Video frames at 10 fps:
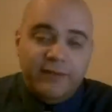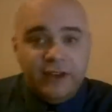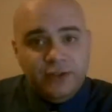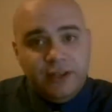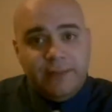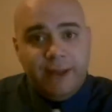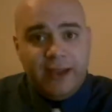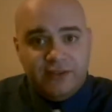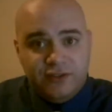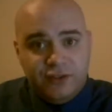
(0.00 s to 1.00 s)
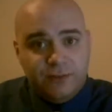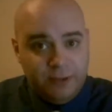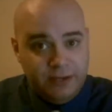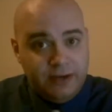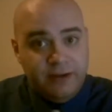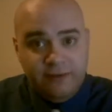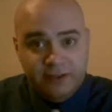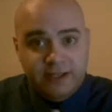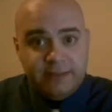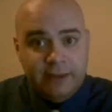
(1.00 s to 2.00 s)
But eventually the passengers put their
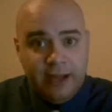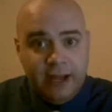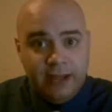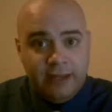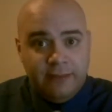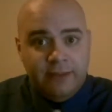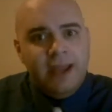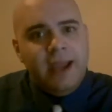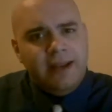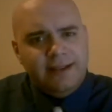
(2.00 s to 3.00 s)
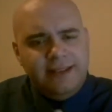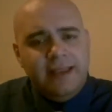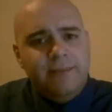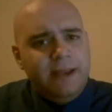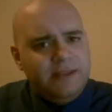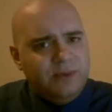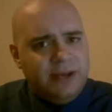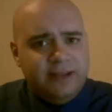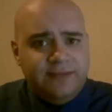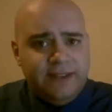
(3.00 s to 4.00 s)
differences behind them and decide the best
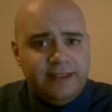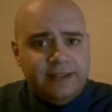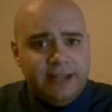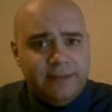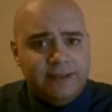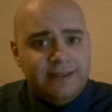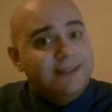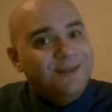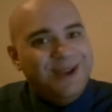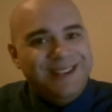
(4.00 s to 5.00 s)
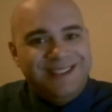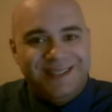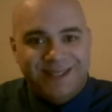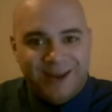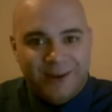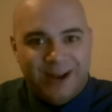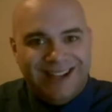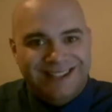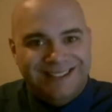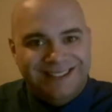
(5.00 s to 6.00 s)
way to defeat the demons is to wait until
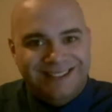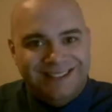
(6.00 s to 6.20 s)
sunrise.